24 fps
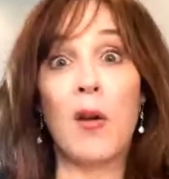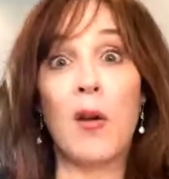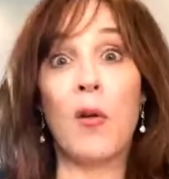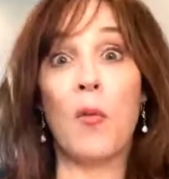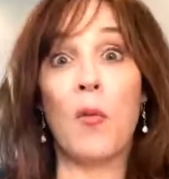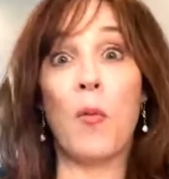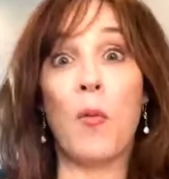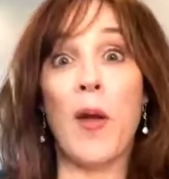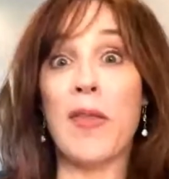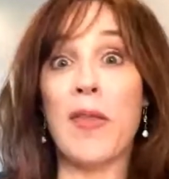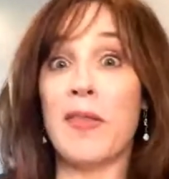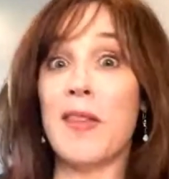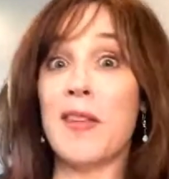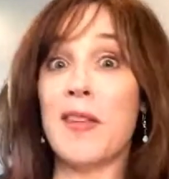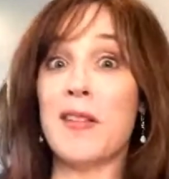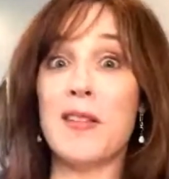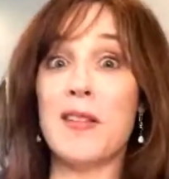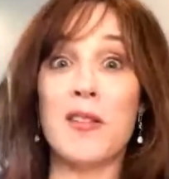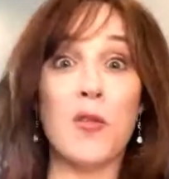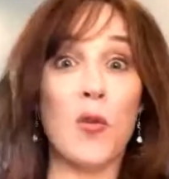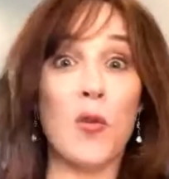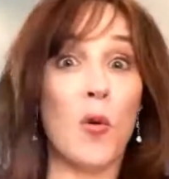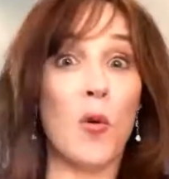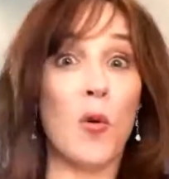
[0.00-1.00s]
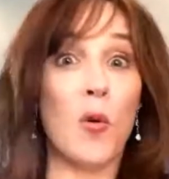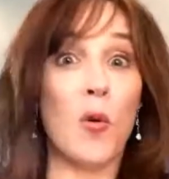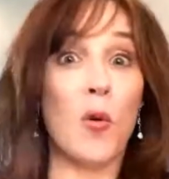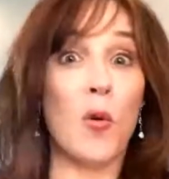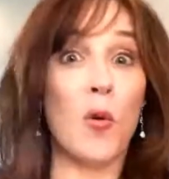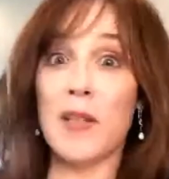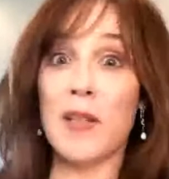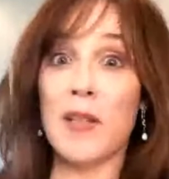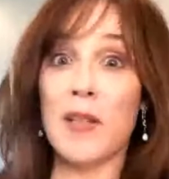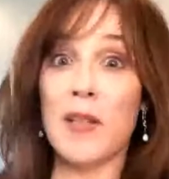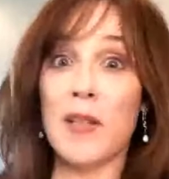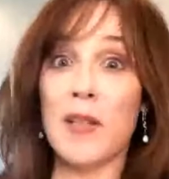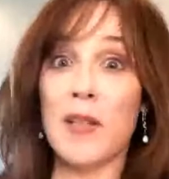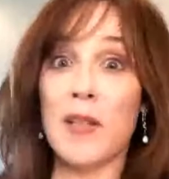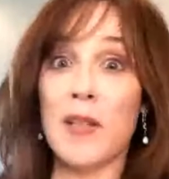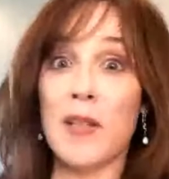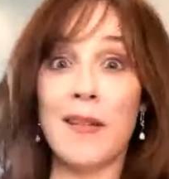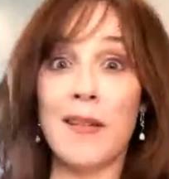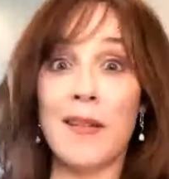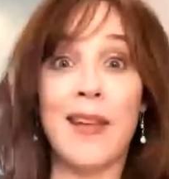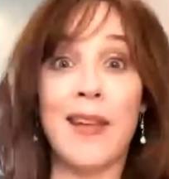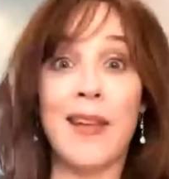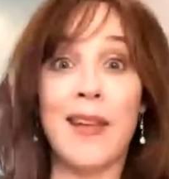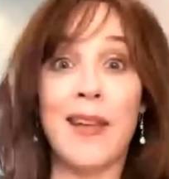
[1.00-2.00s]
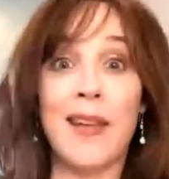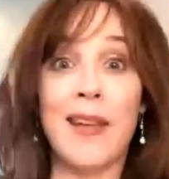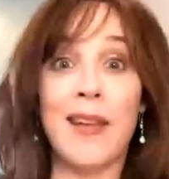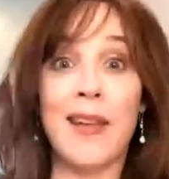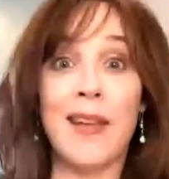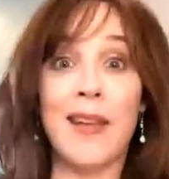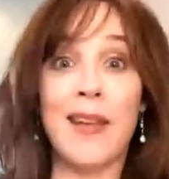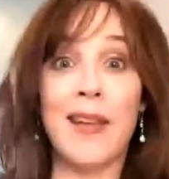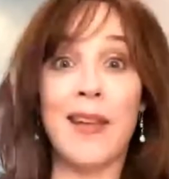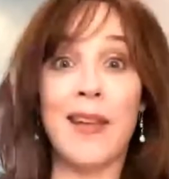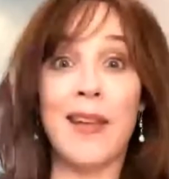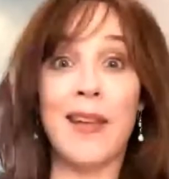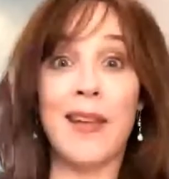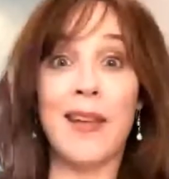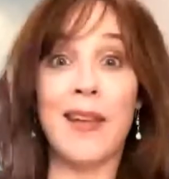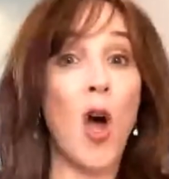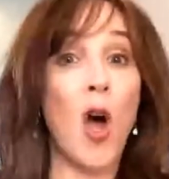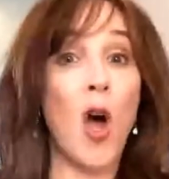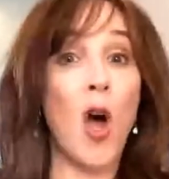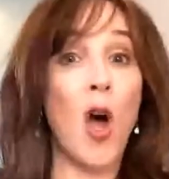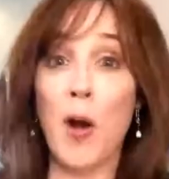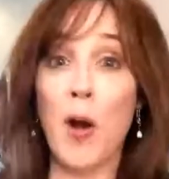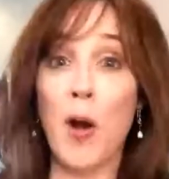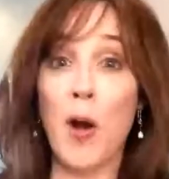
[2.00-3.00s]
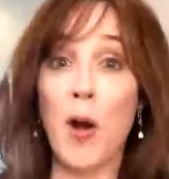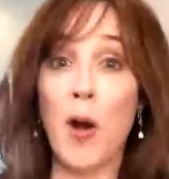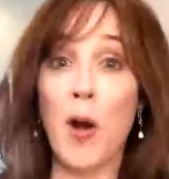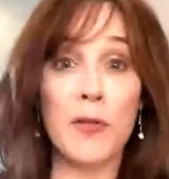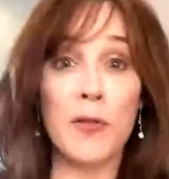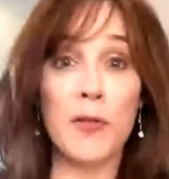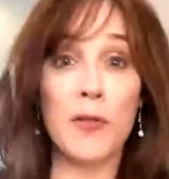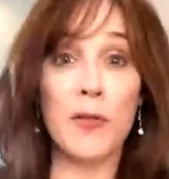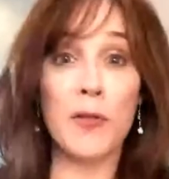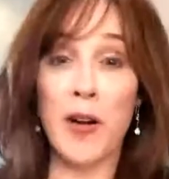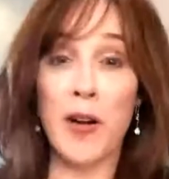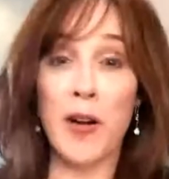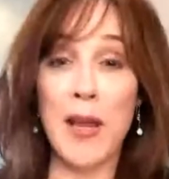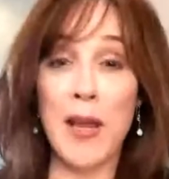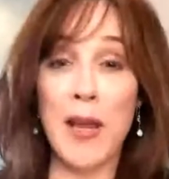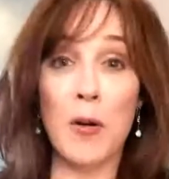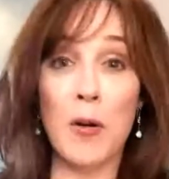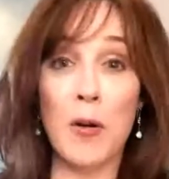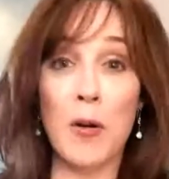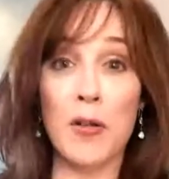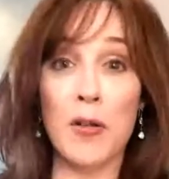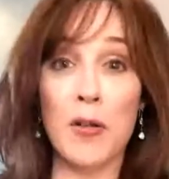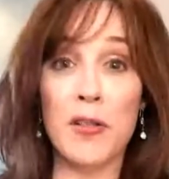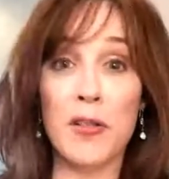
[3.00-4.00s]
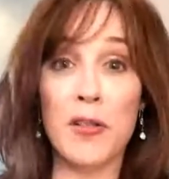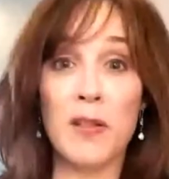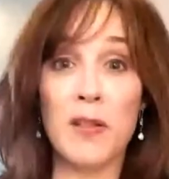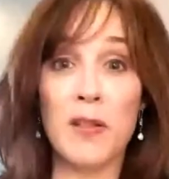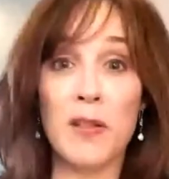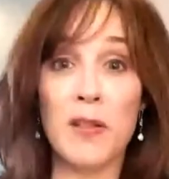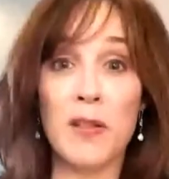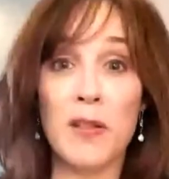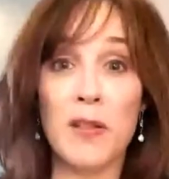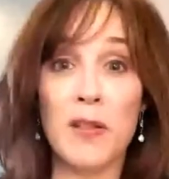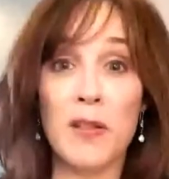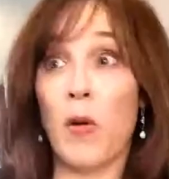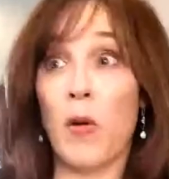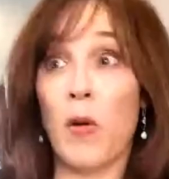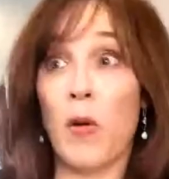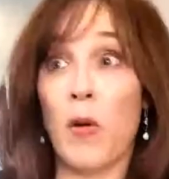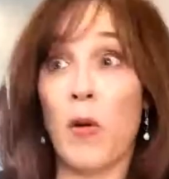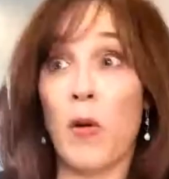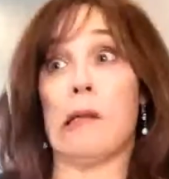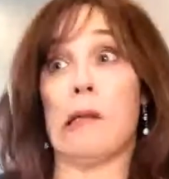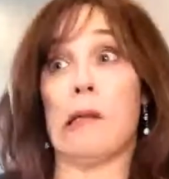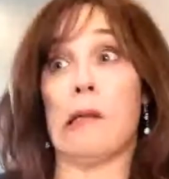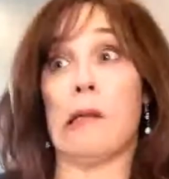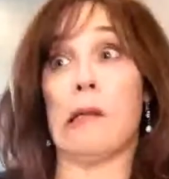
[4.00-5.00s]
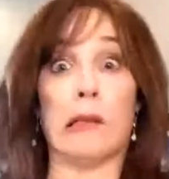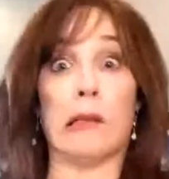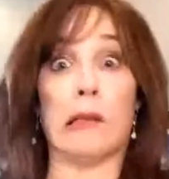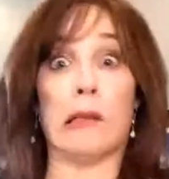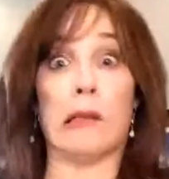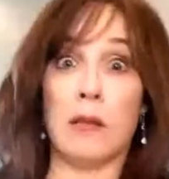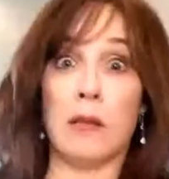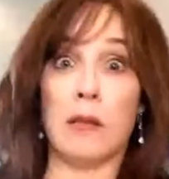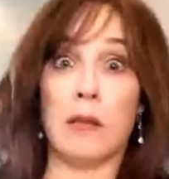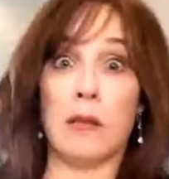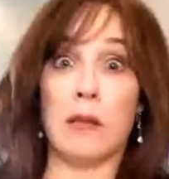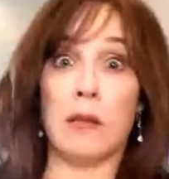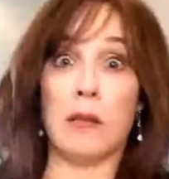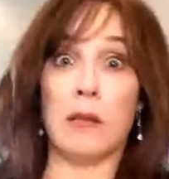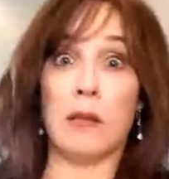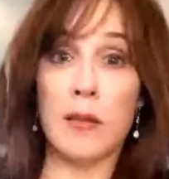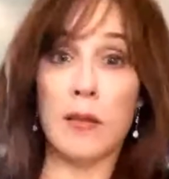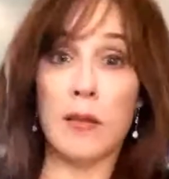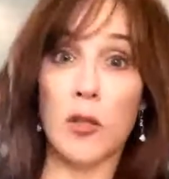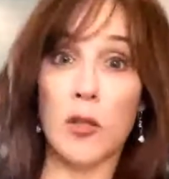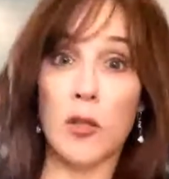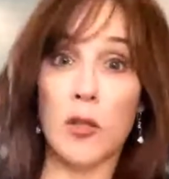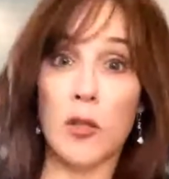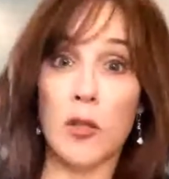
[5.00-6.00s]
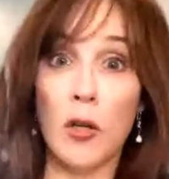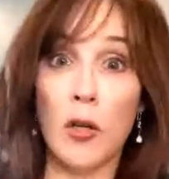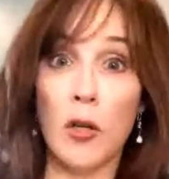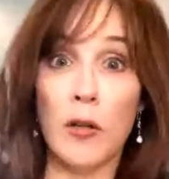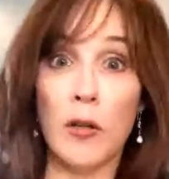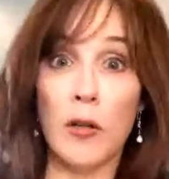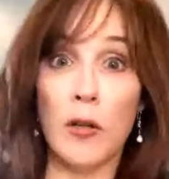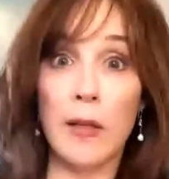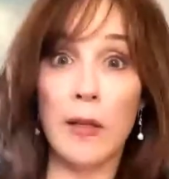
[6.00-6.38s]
when the storms come in case they cause problems for our neighbors, or in case it does a turn